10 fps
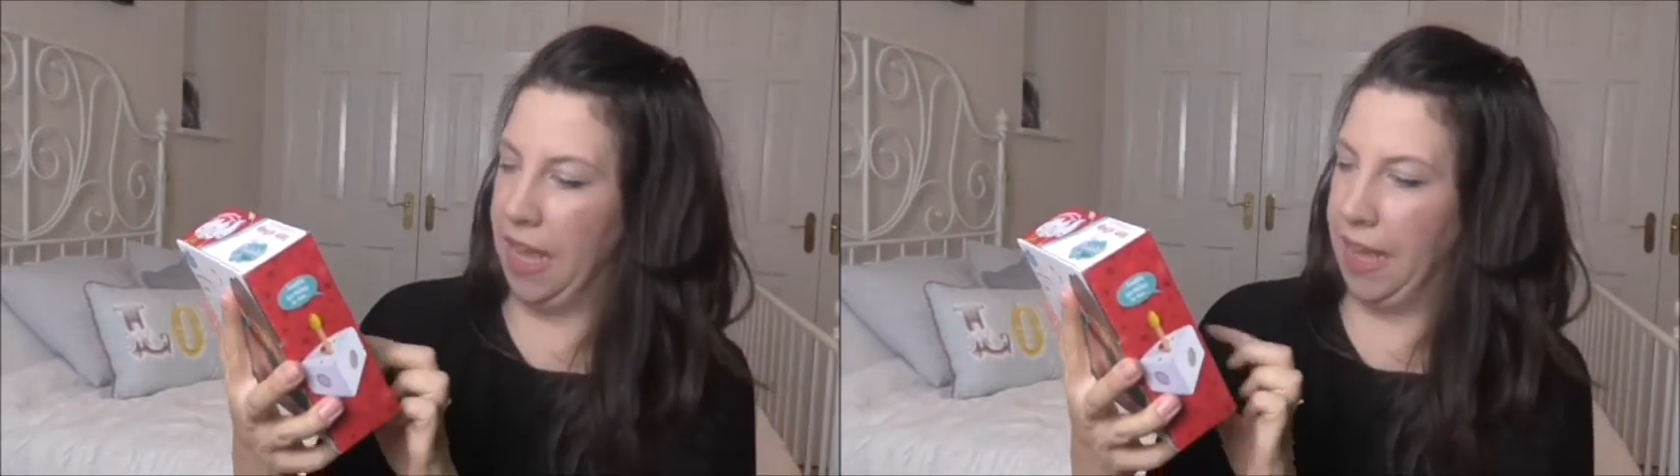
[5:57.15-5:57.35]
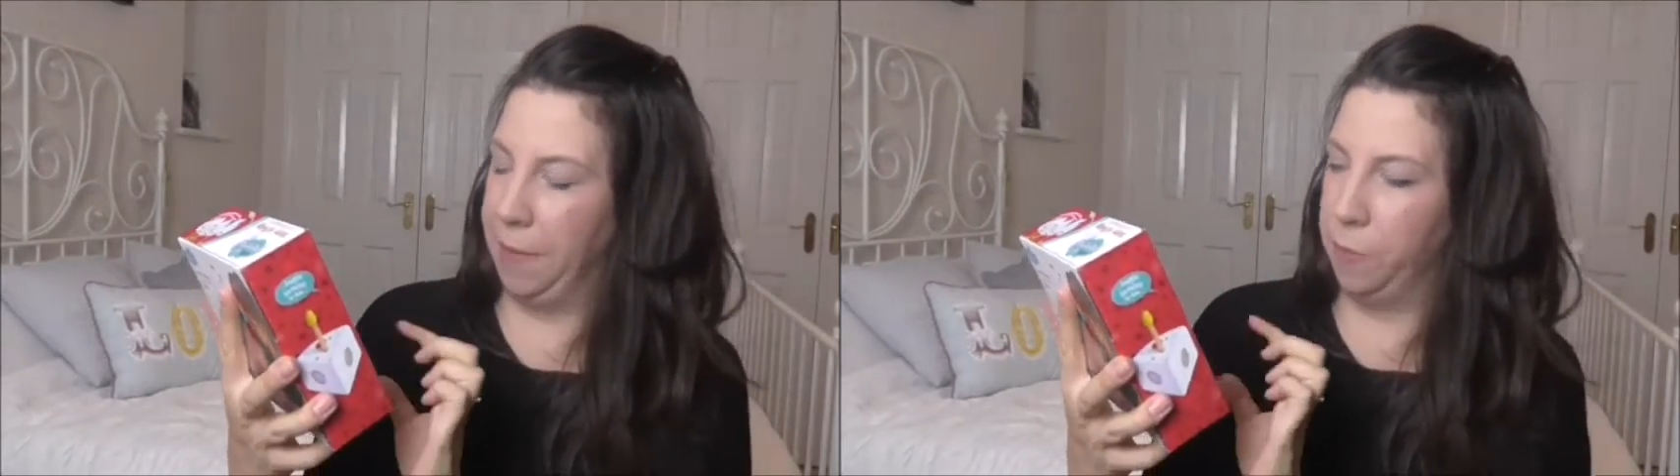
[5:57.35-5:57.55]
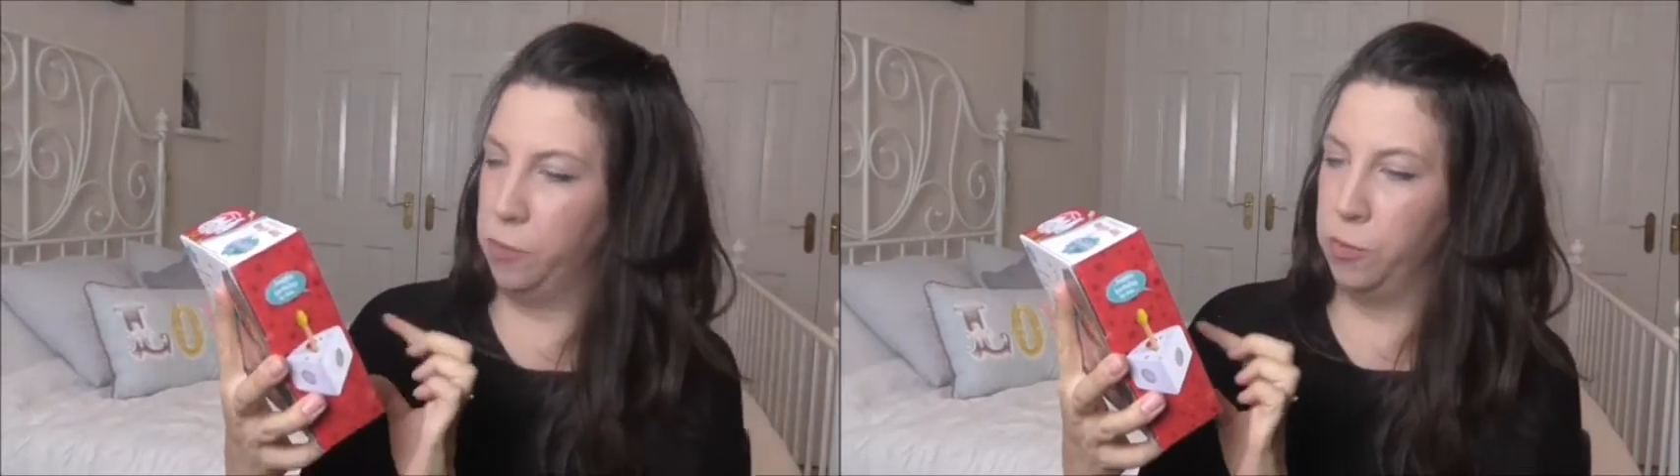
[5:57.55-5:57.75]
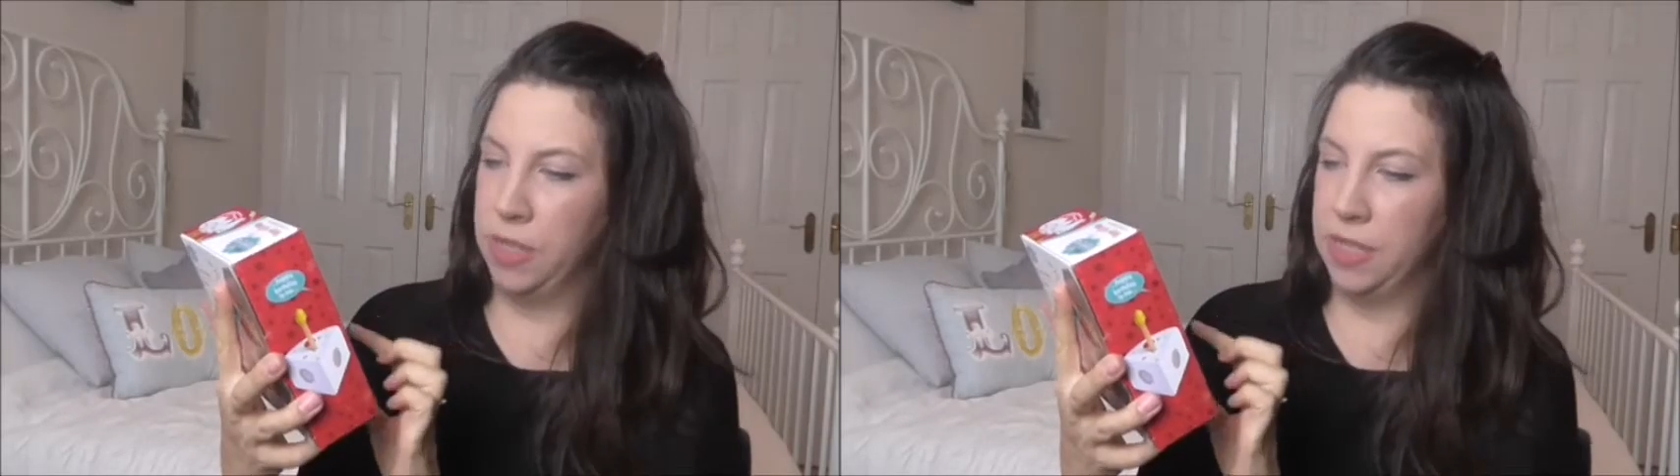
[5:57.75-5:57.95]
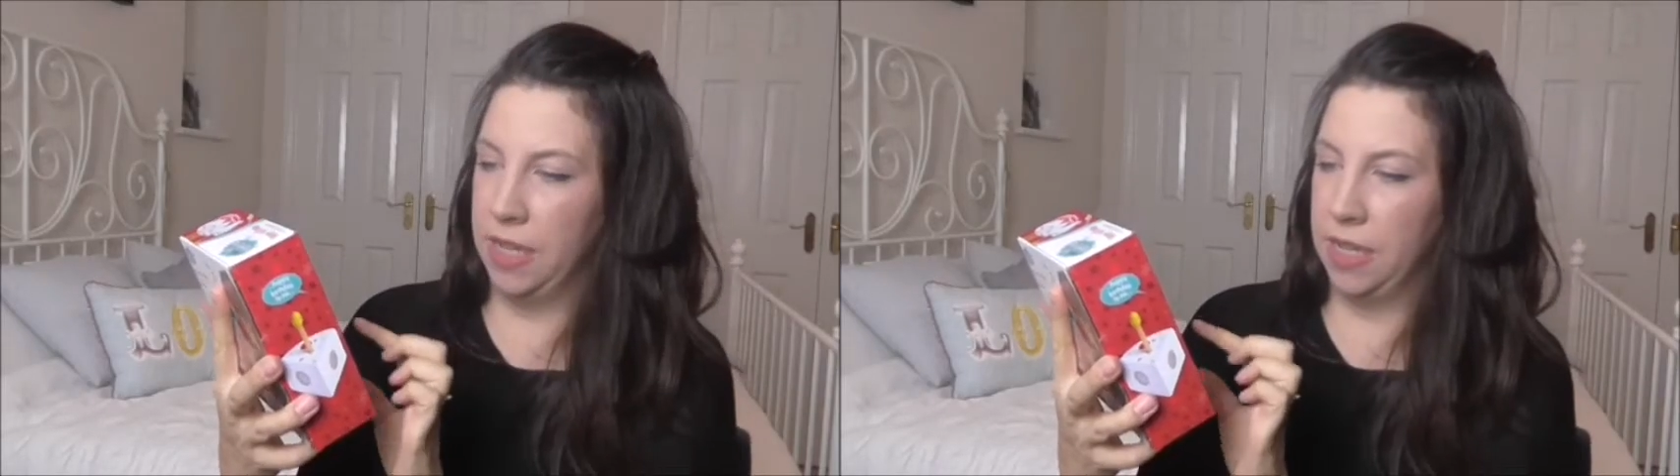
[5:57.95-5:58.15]
um,
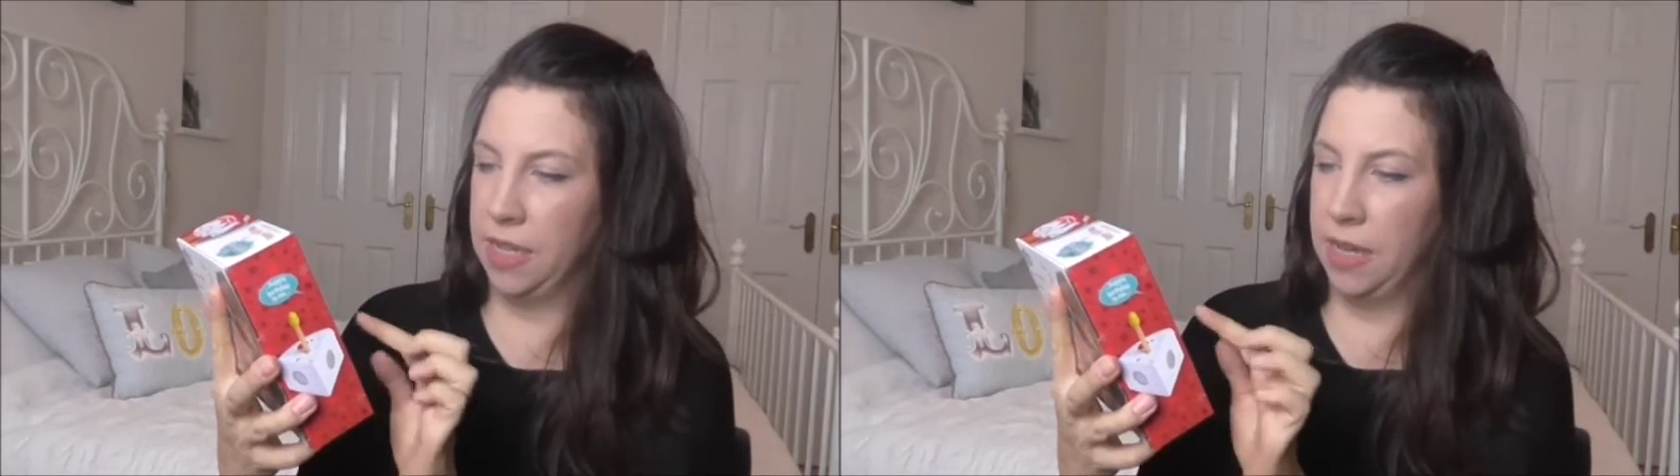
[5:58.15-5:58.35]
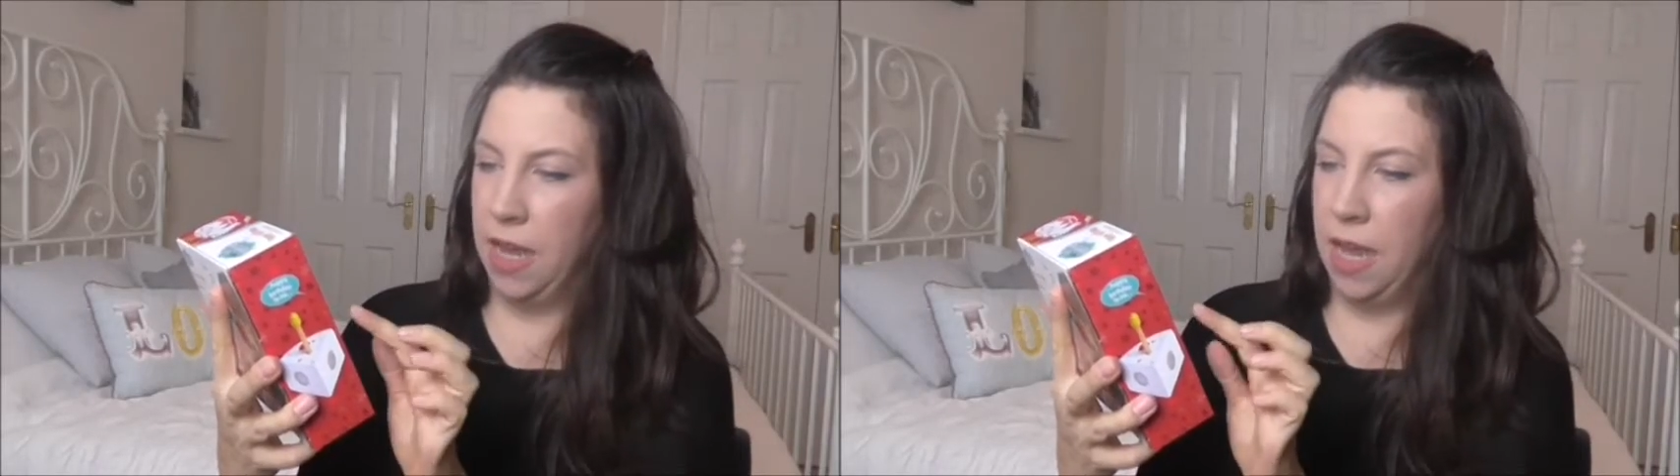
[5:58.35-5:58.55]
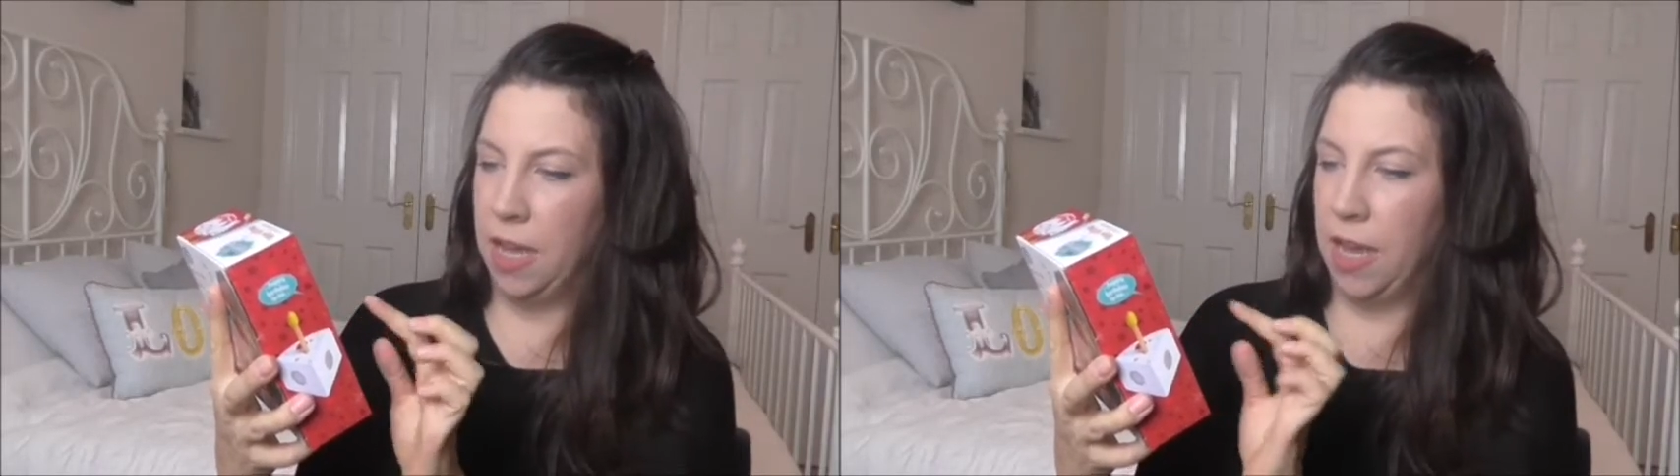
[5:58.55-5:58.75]
wooden